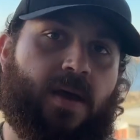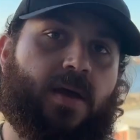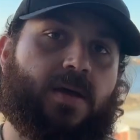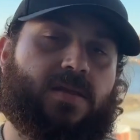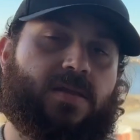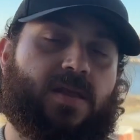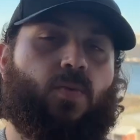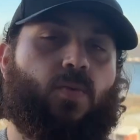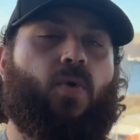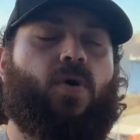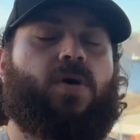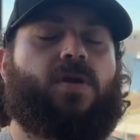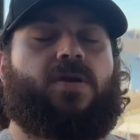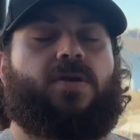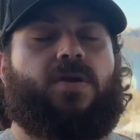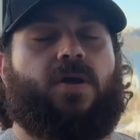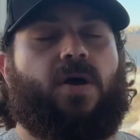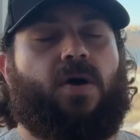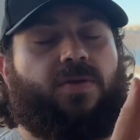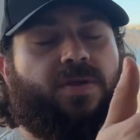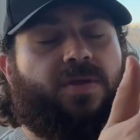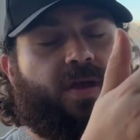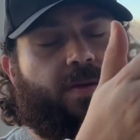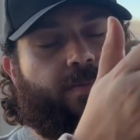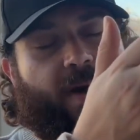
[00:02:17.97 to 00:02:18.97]
They want to
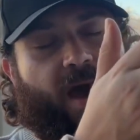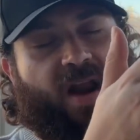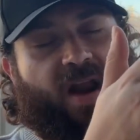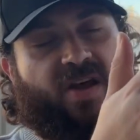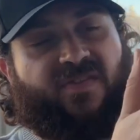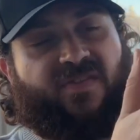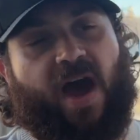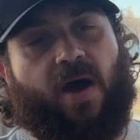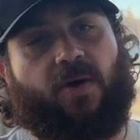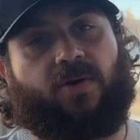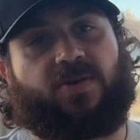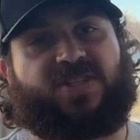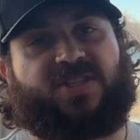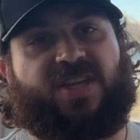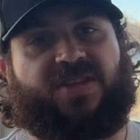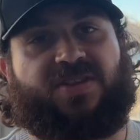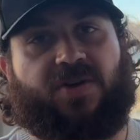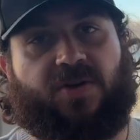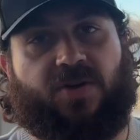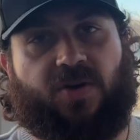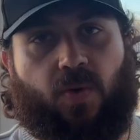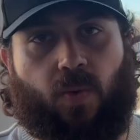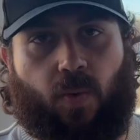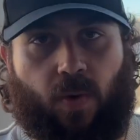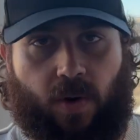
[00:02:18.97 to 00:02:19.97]
know the amount of hours that they're
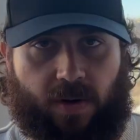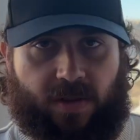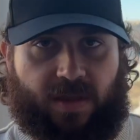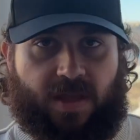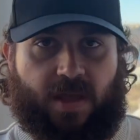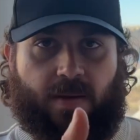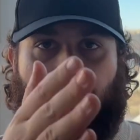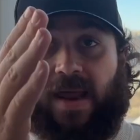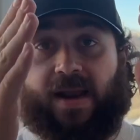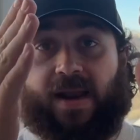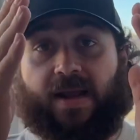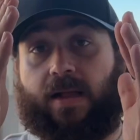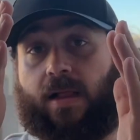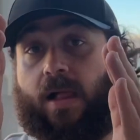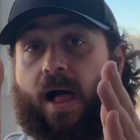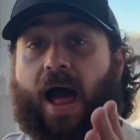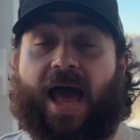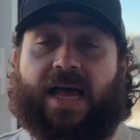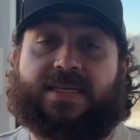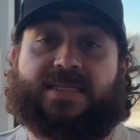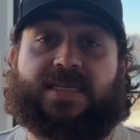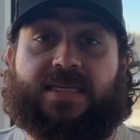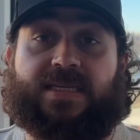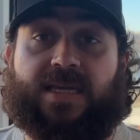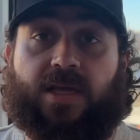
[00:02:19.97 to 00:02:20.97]
going to work, the amount of
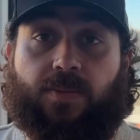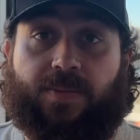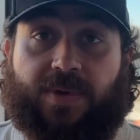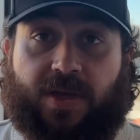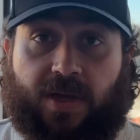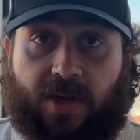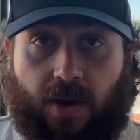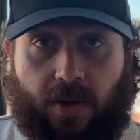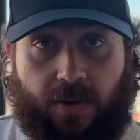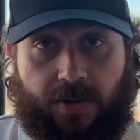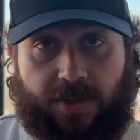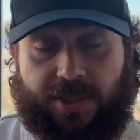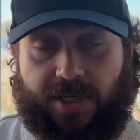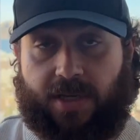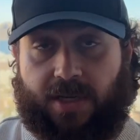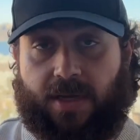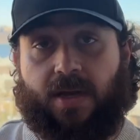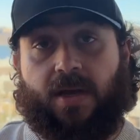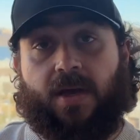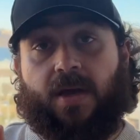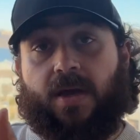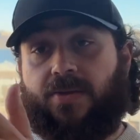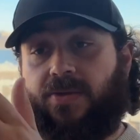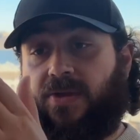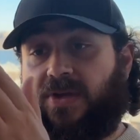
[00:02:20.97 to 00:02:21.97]
classes they'll be coaching,
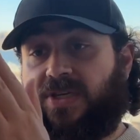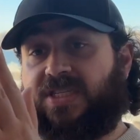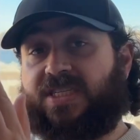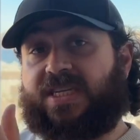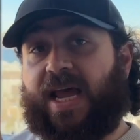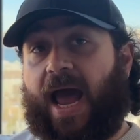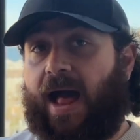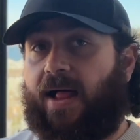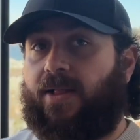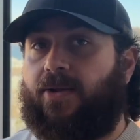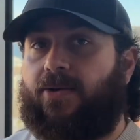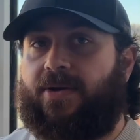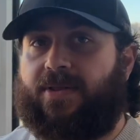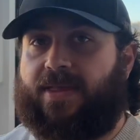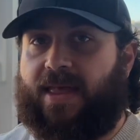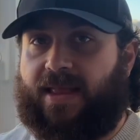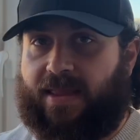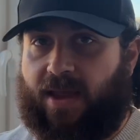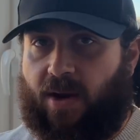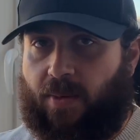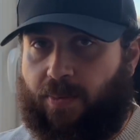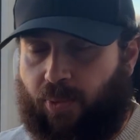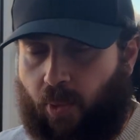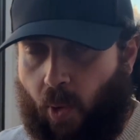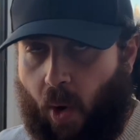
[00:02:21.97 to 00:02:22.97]
the salary that
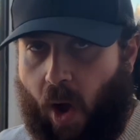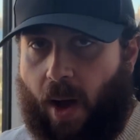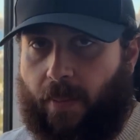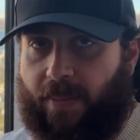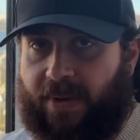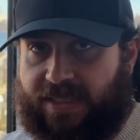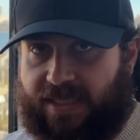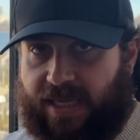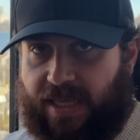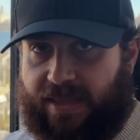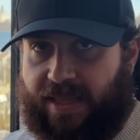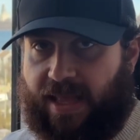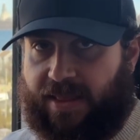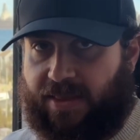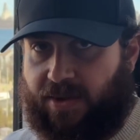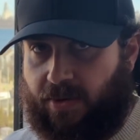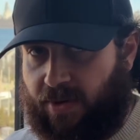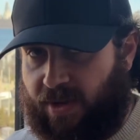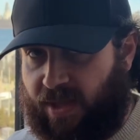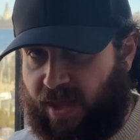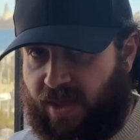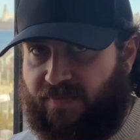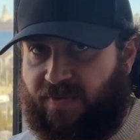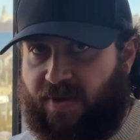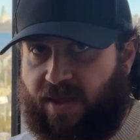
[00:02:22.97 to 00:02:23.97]
they're promised and that they're
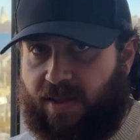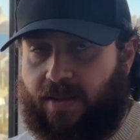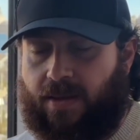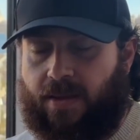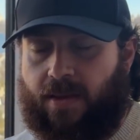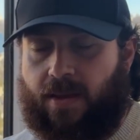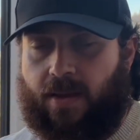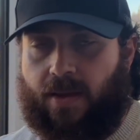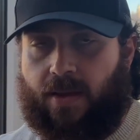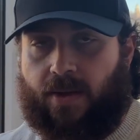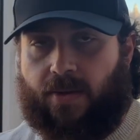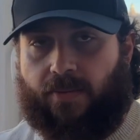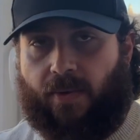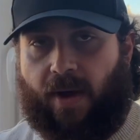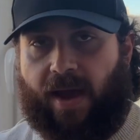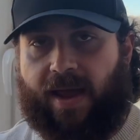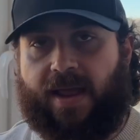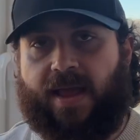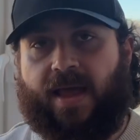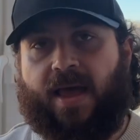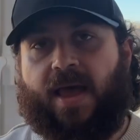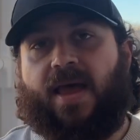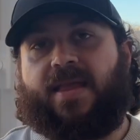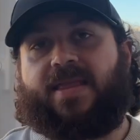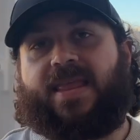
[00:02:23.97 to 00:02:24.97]
given,
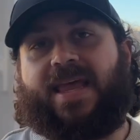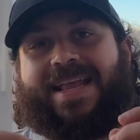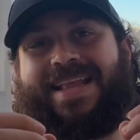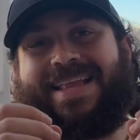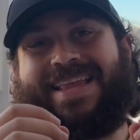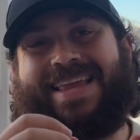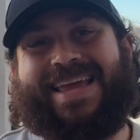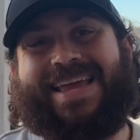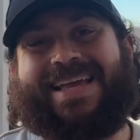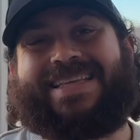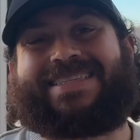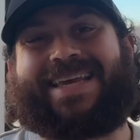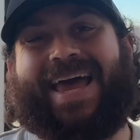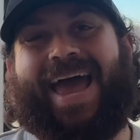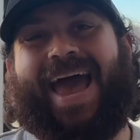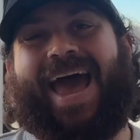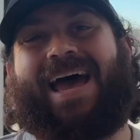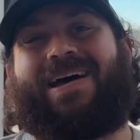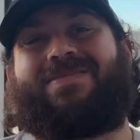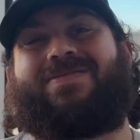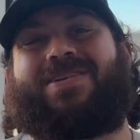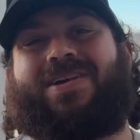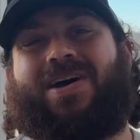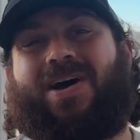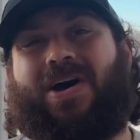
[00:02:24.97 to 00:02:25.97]
right? They need to
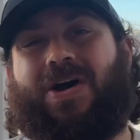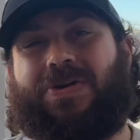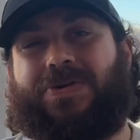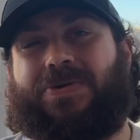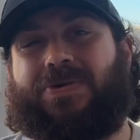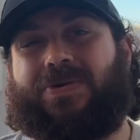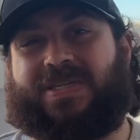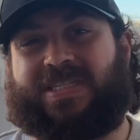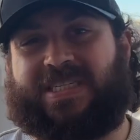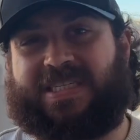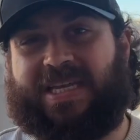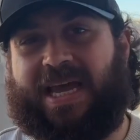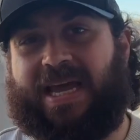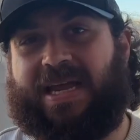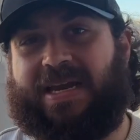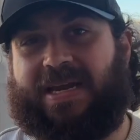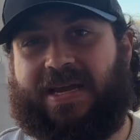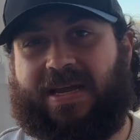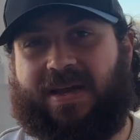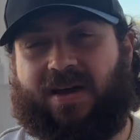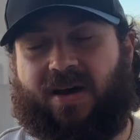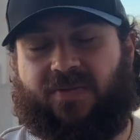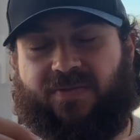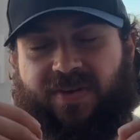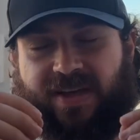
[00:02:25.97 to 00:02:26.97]
have an
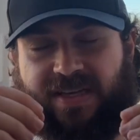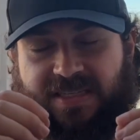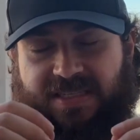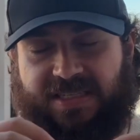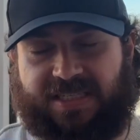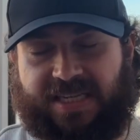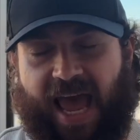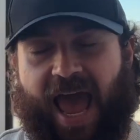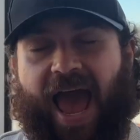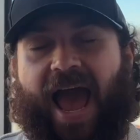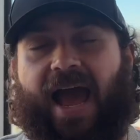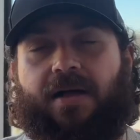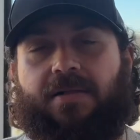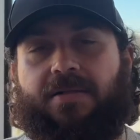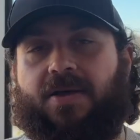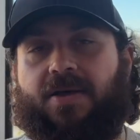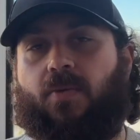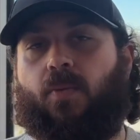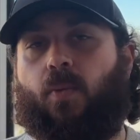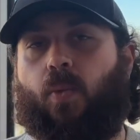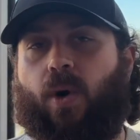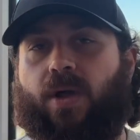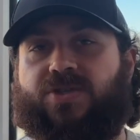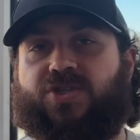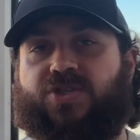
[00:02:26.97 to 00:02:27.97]
understanding of exactly
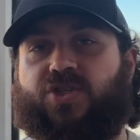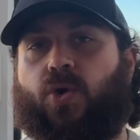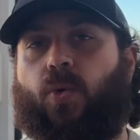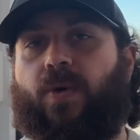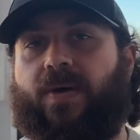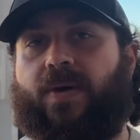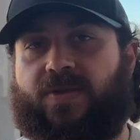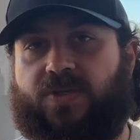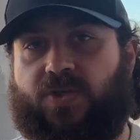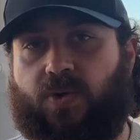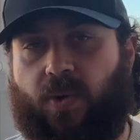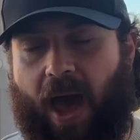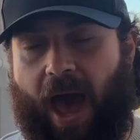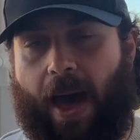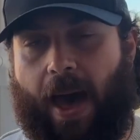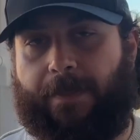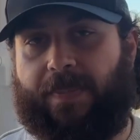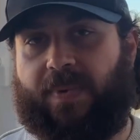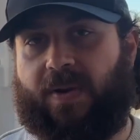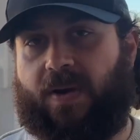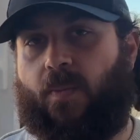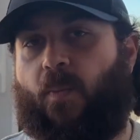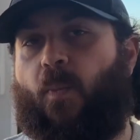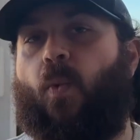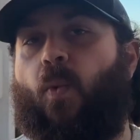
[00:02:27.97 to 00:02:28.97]
what's going to
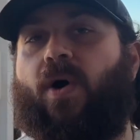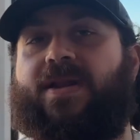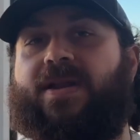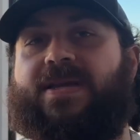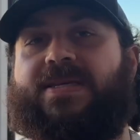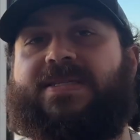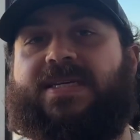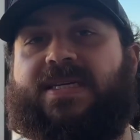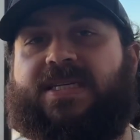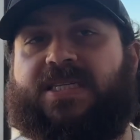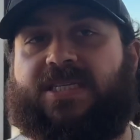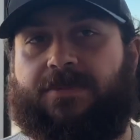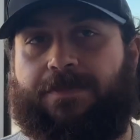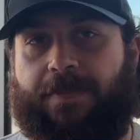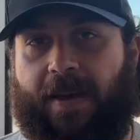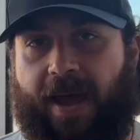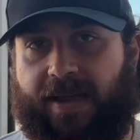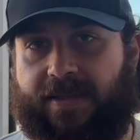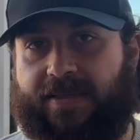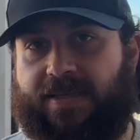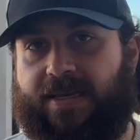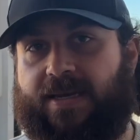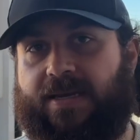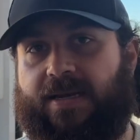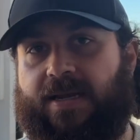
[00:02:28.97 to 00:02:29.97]
happen and what is
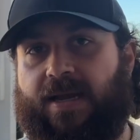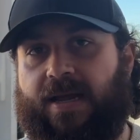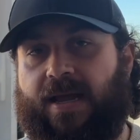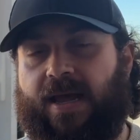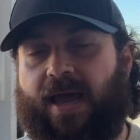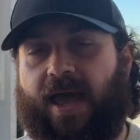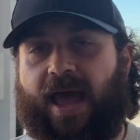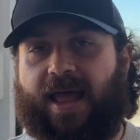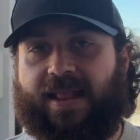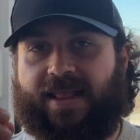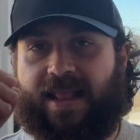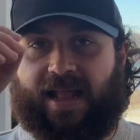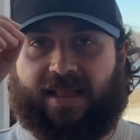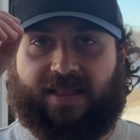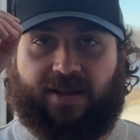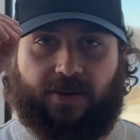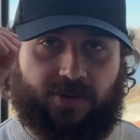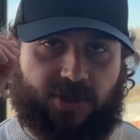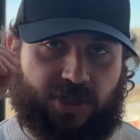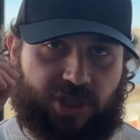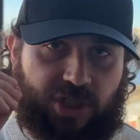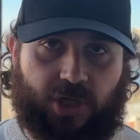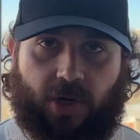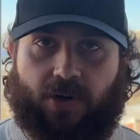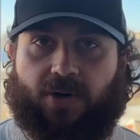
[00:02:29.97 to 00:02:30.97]
expected, and that they're
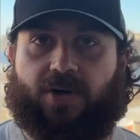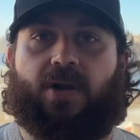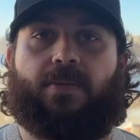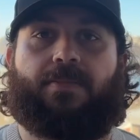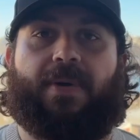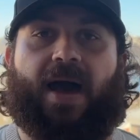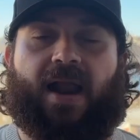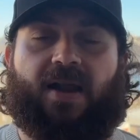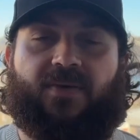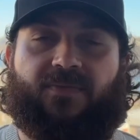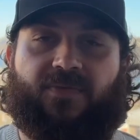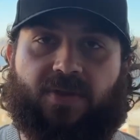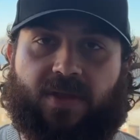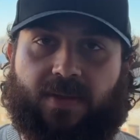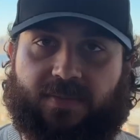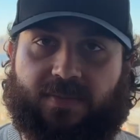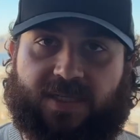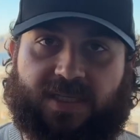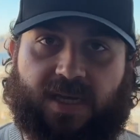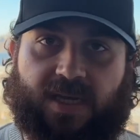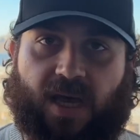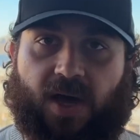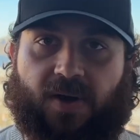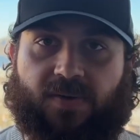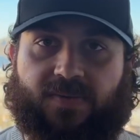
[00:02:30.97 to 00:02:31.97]
certain about it for
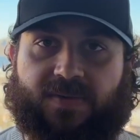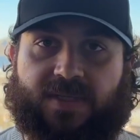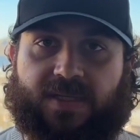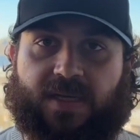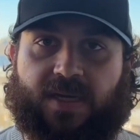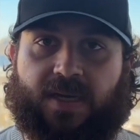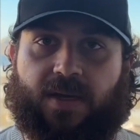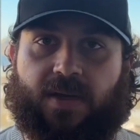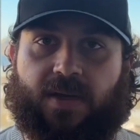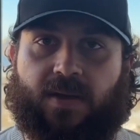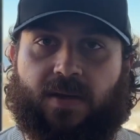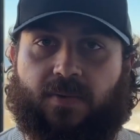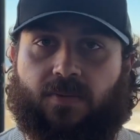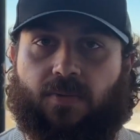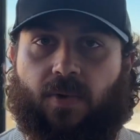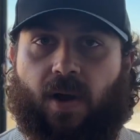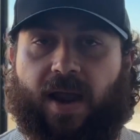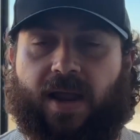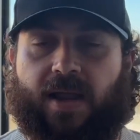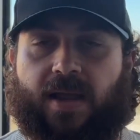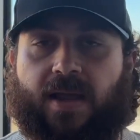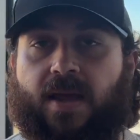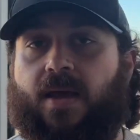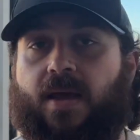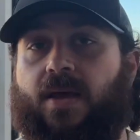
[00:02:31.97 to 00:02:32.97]
themselves,
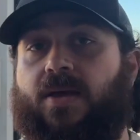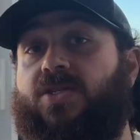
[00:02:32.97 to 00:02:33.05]
right?